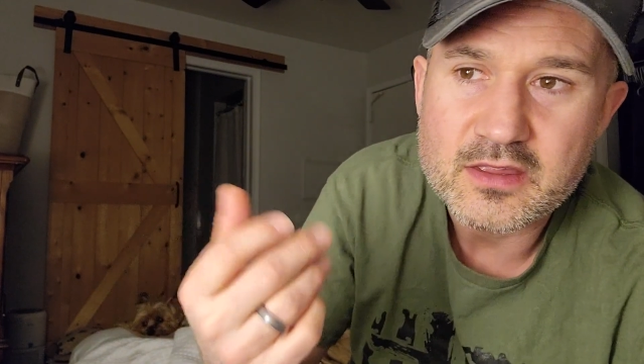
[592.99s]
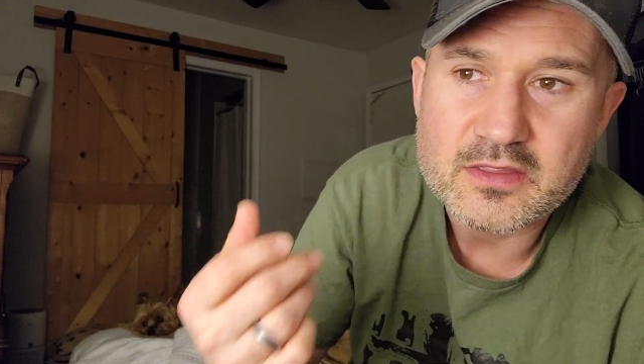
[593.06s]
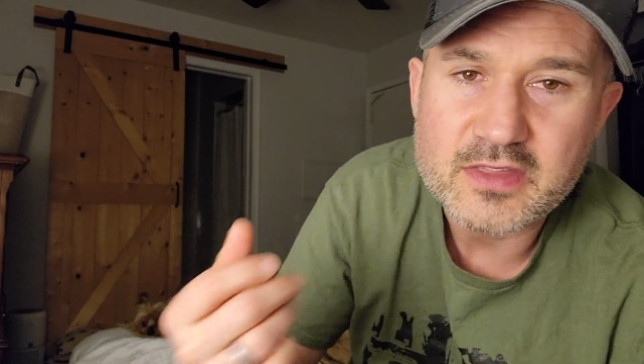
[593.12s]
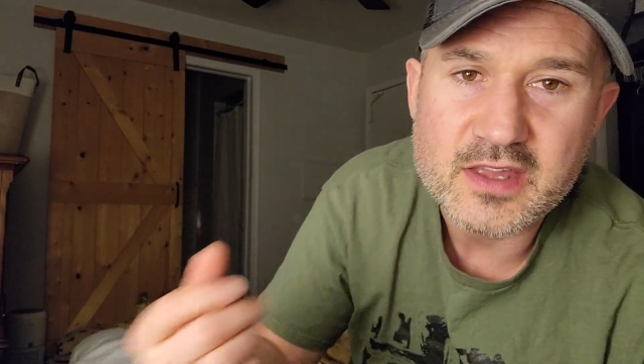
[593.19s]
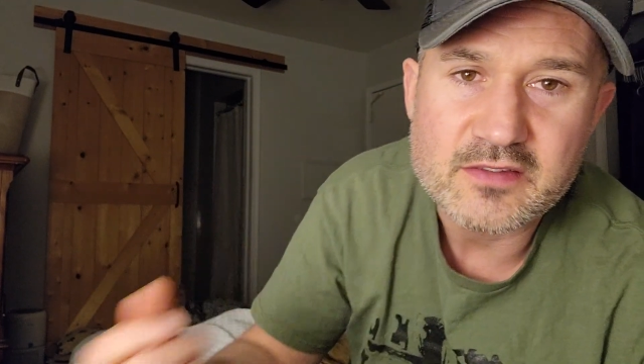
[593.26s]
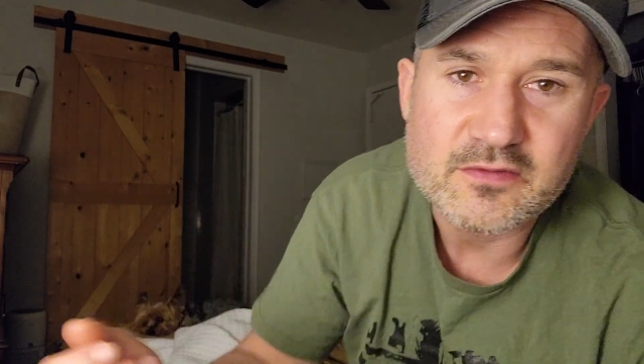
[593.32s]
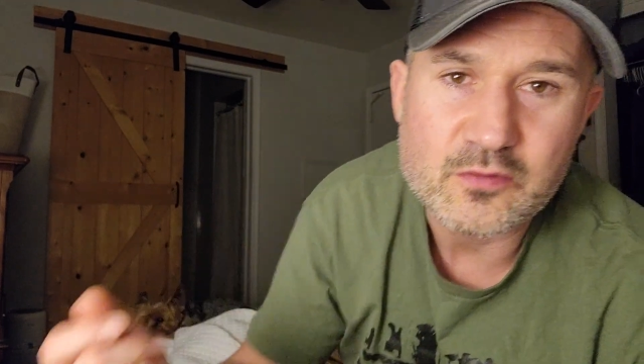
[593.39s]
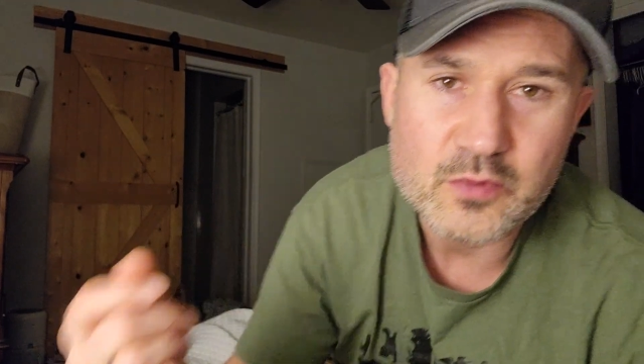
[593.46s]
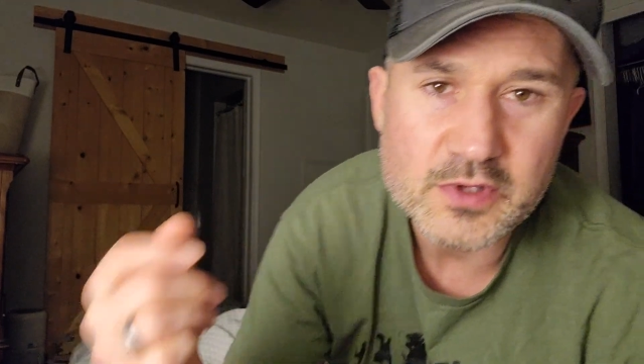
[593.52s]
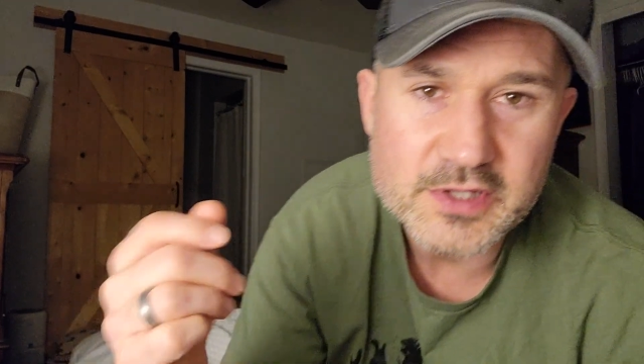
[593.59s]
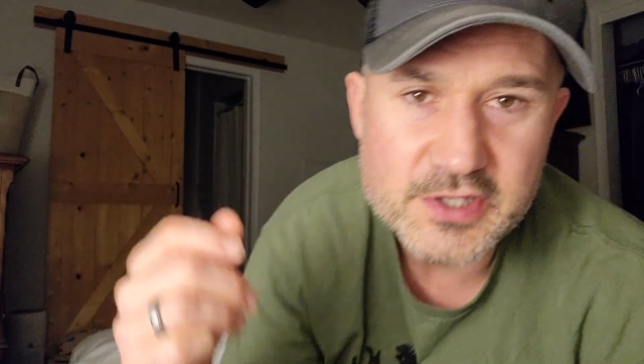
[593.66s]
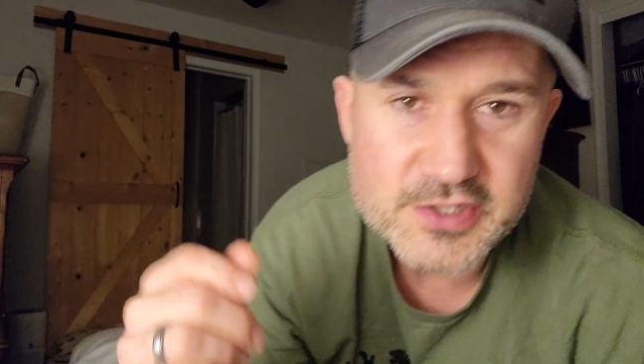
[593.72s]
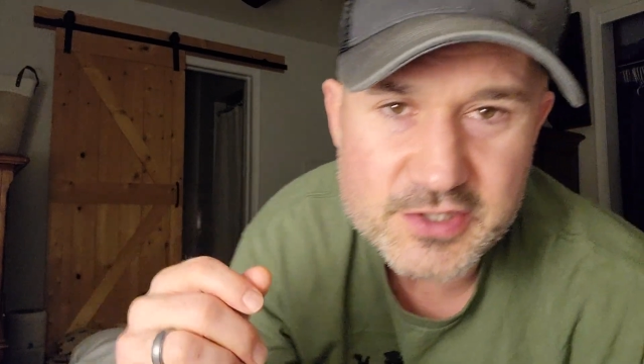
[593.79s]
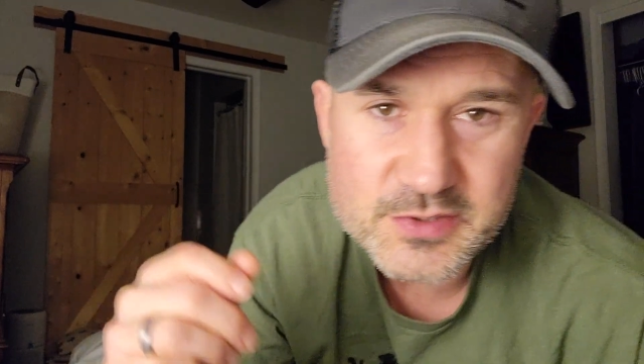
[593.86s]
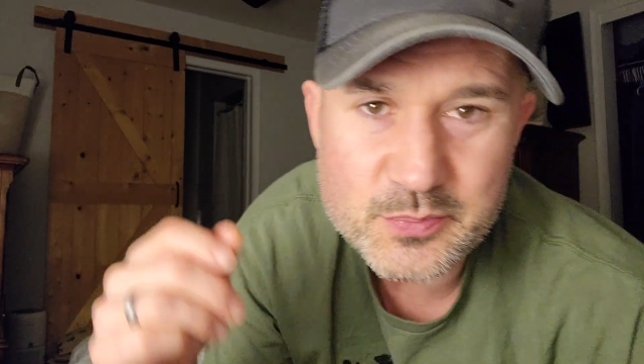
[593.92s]
They've
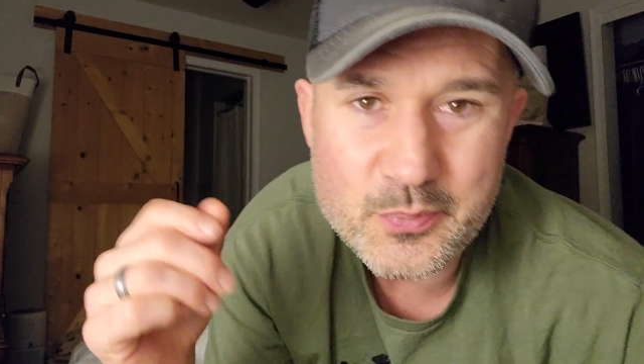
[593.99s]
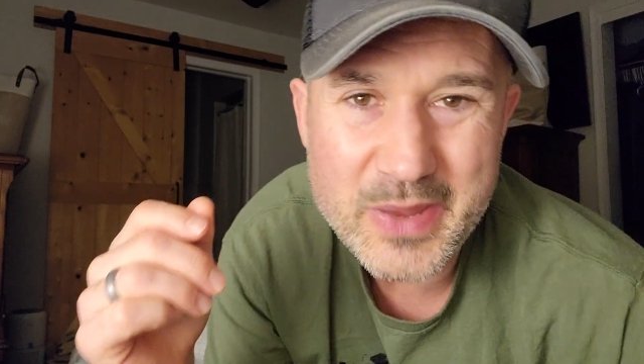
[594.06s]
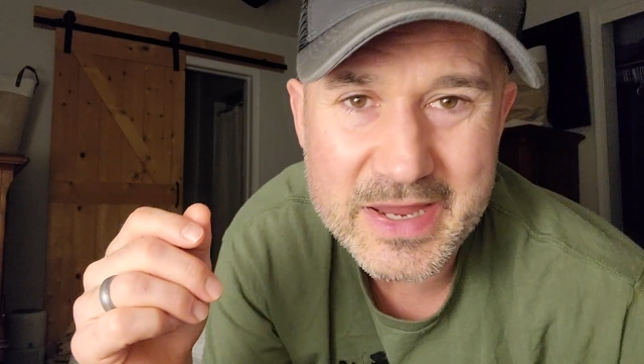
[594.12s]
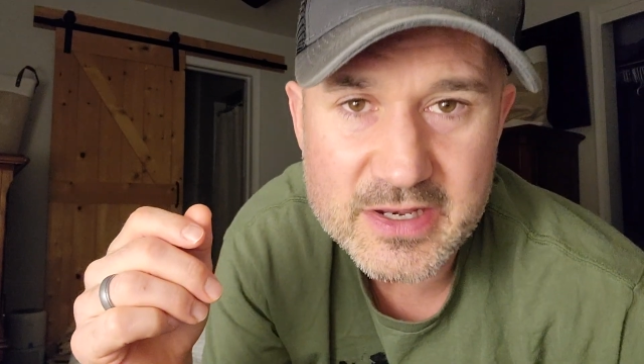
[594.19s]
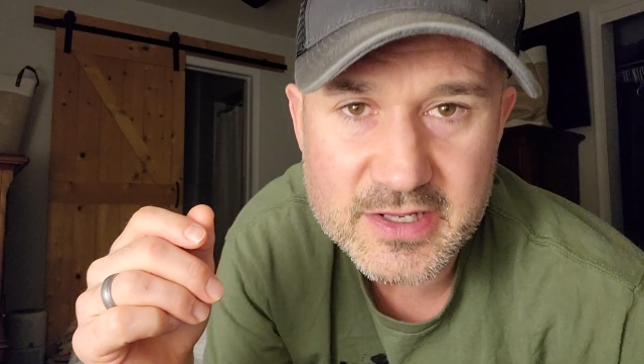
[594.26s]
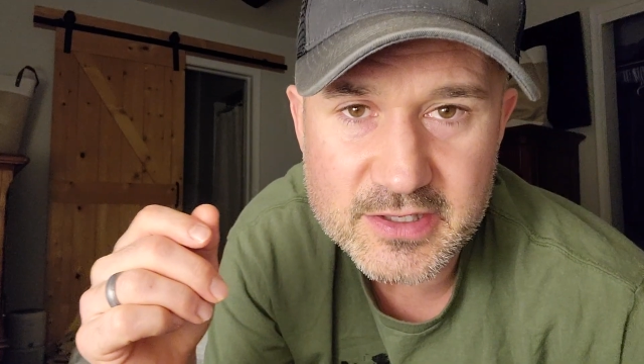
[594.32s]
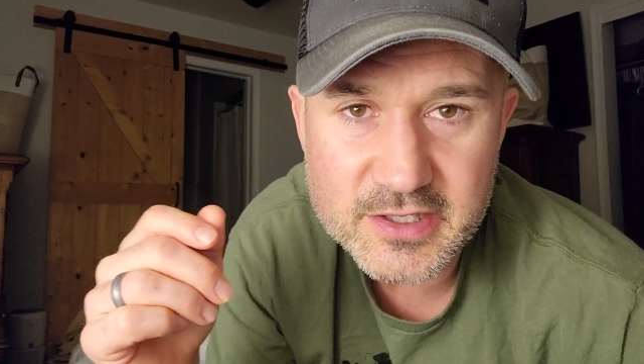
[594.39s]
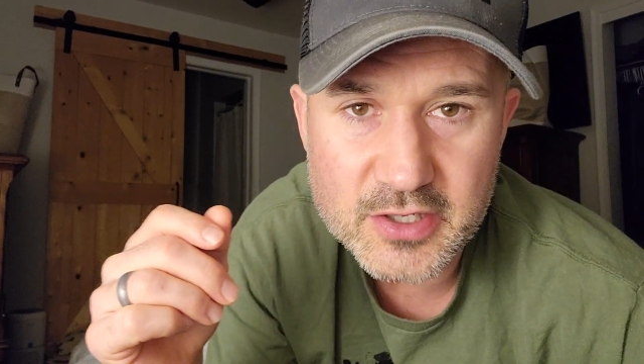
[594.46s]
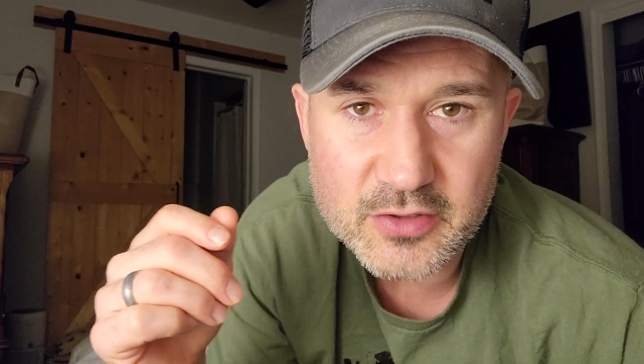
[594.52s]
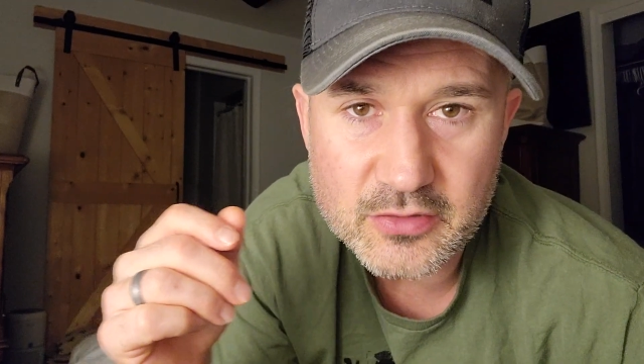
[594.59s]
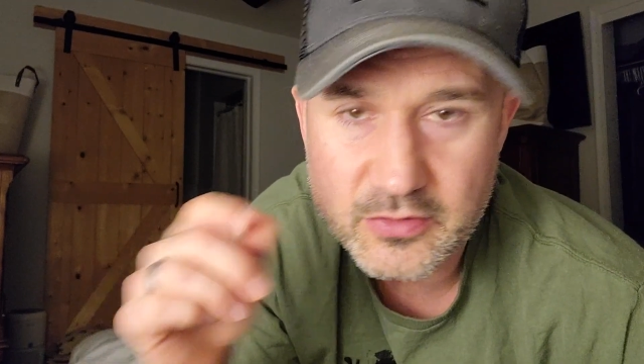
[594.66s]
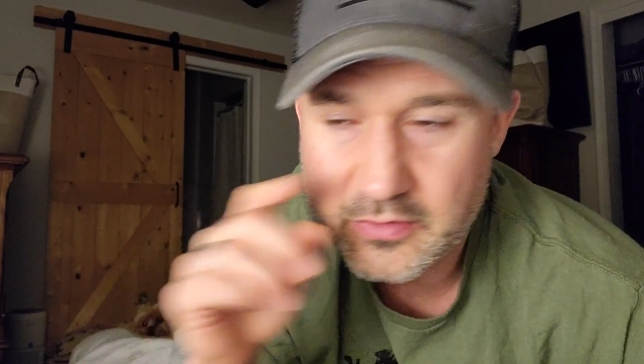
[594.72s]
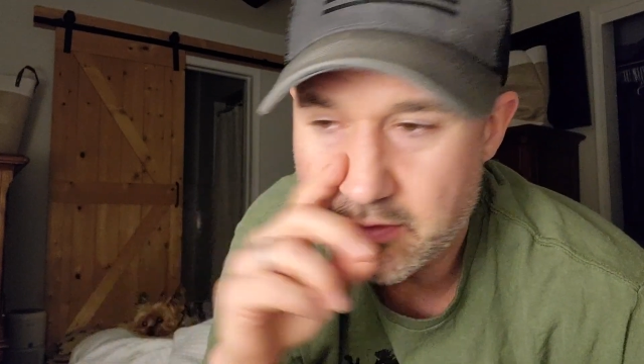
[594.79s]
really just baited you.